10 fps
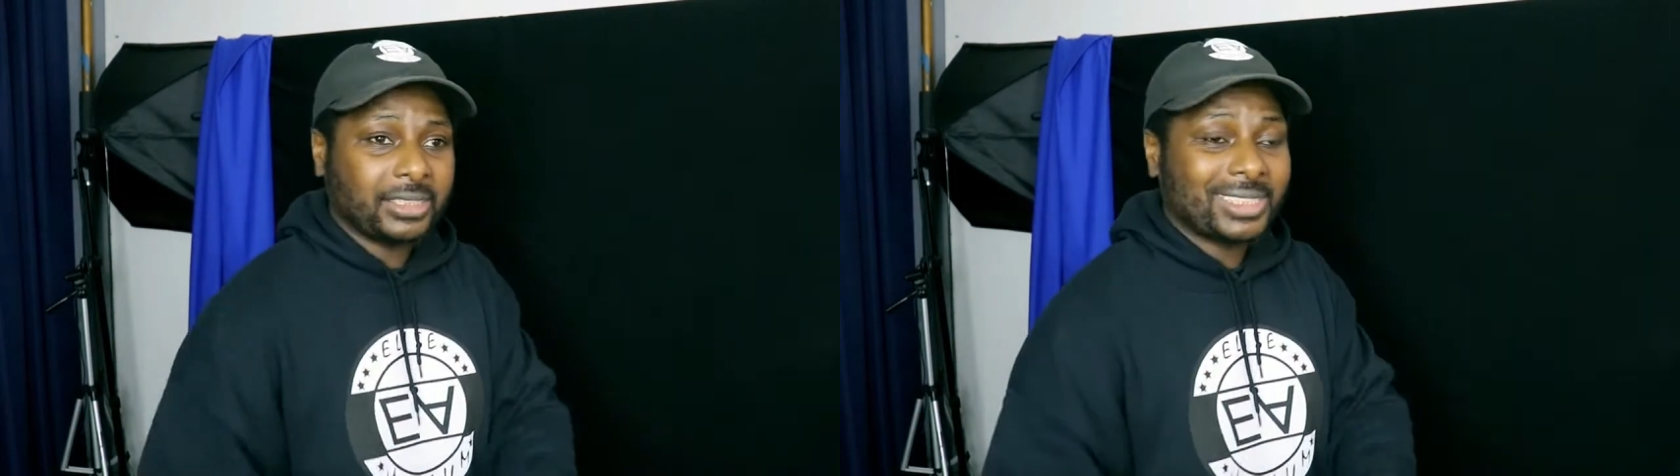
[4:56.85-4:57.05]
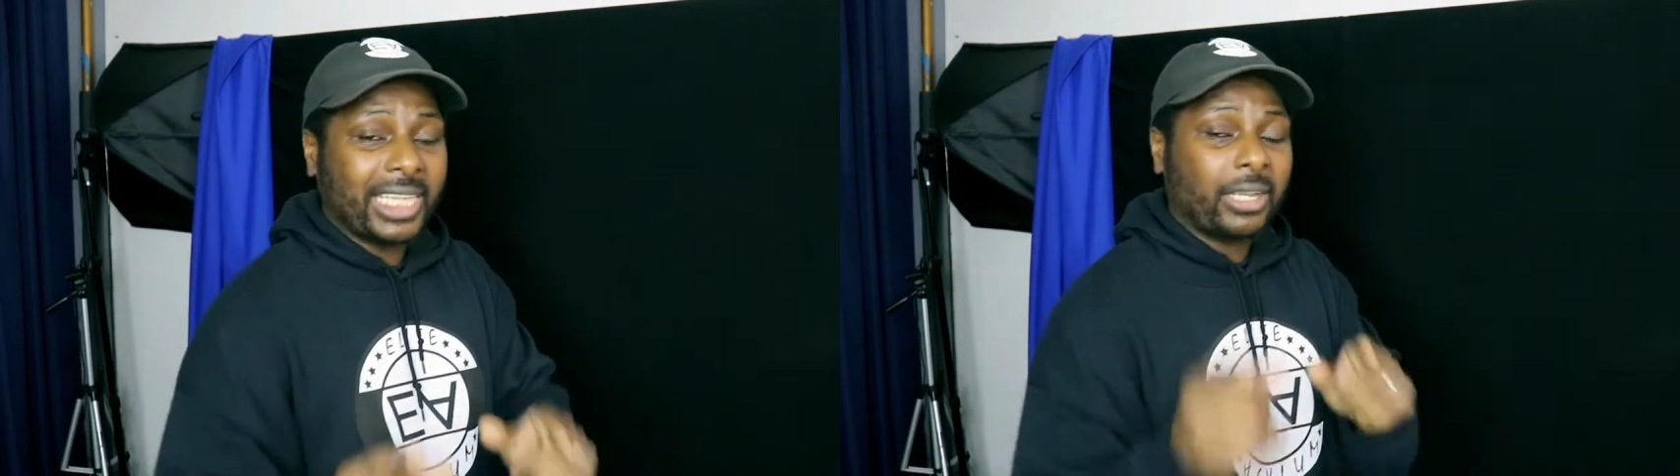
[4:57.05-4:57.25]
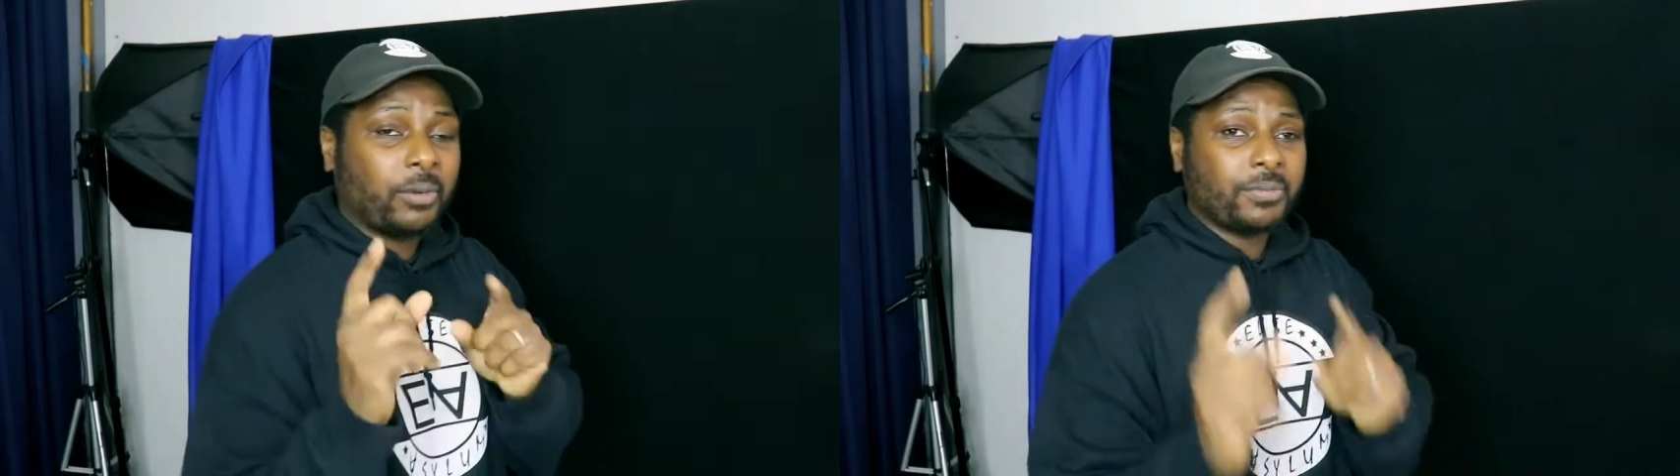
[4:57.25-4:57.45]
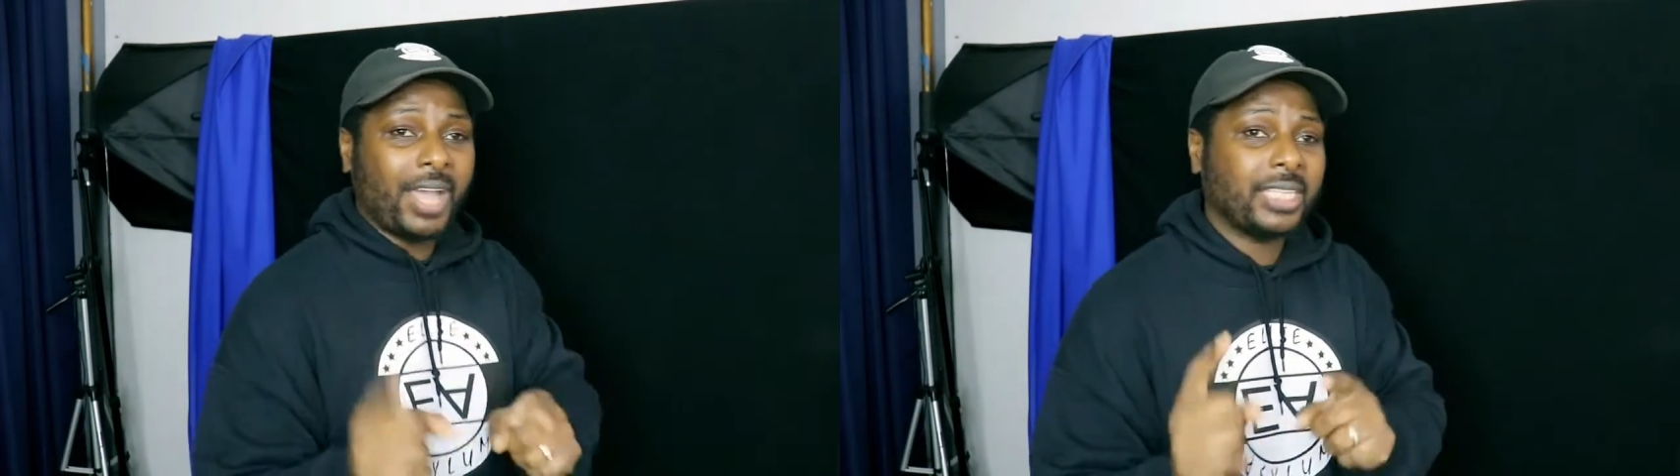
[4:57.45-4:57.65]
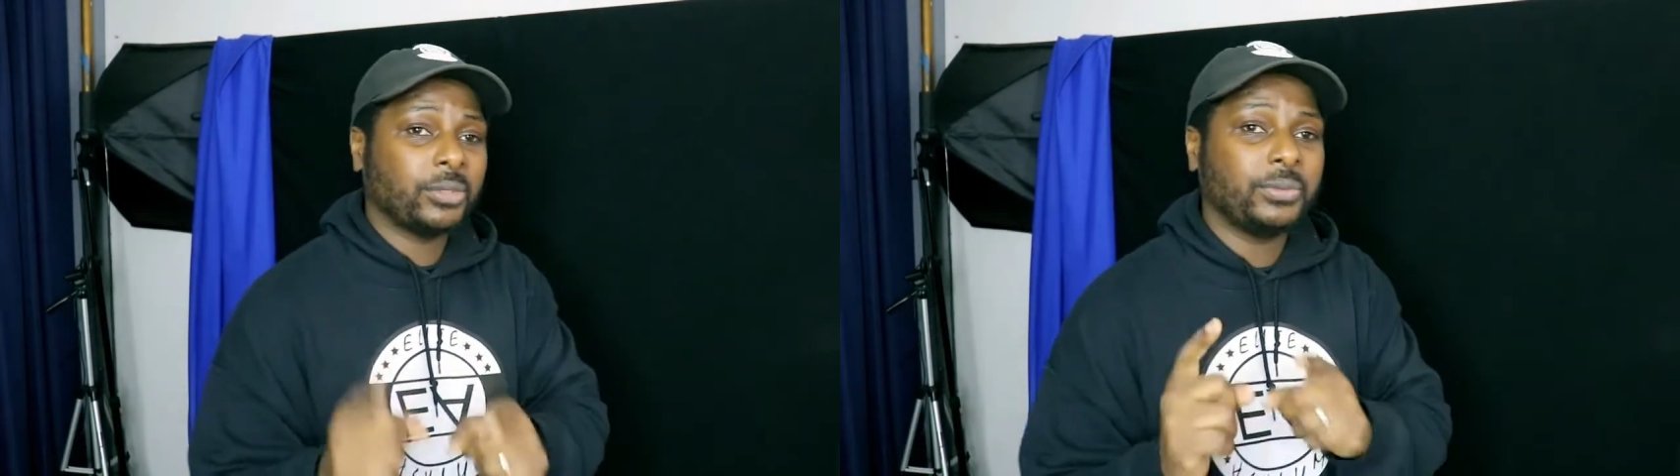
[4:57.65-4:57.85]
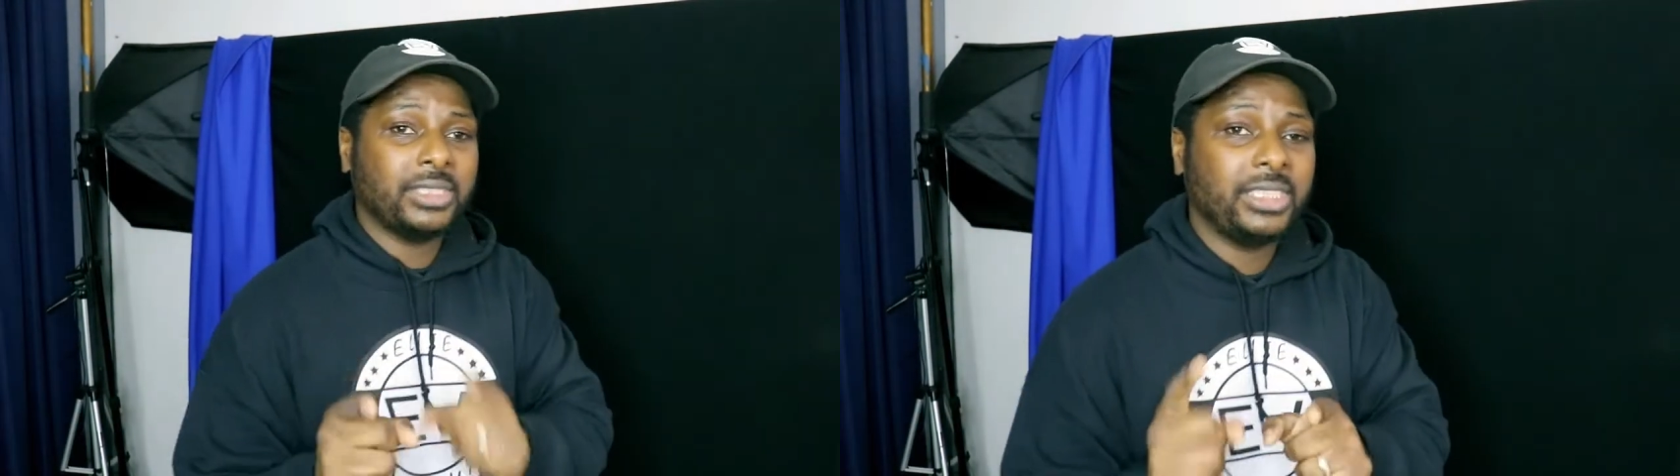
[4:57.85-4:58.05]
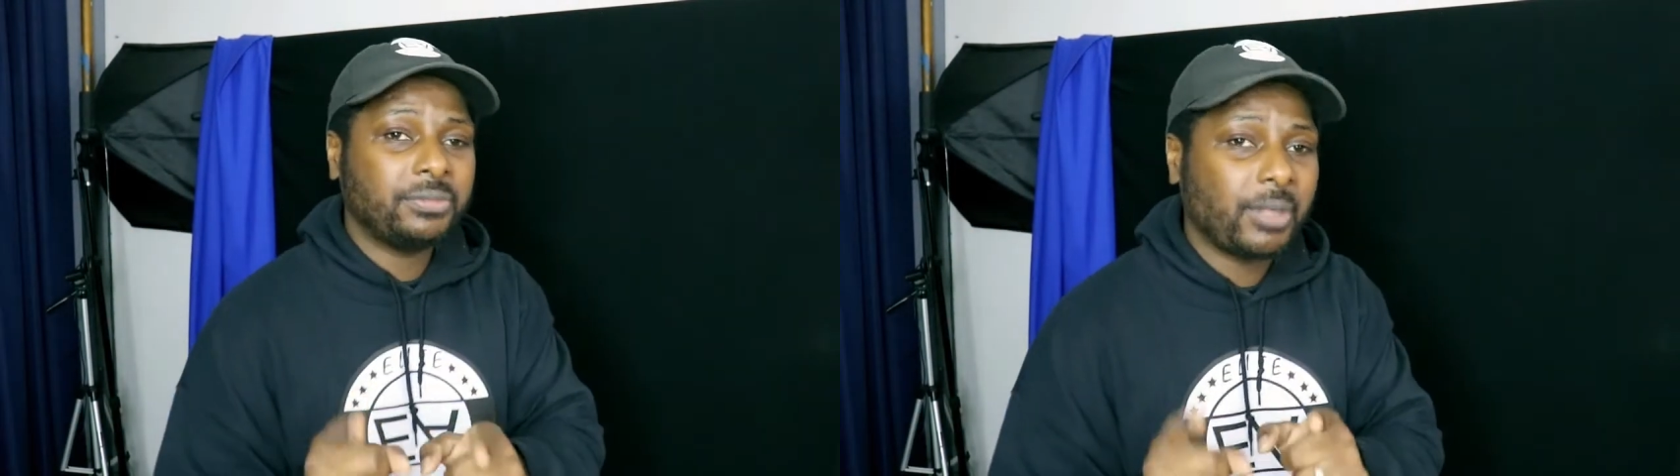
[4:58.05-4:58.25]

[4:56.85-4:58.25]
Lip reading: it's like how fast it would leave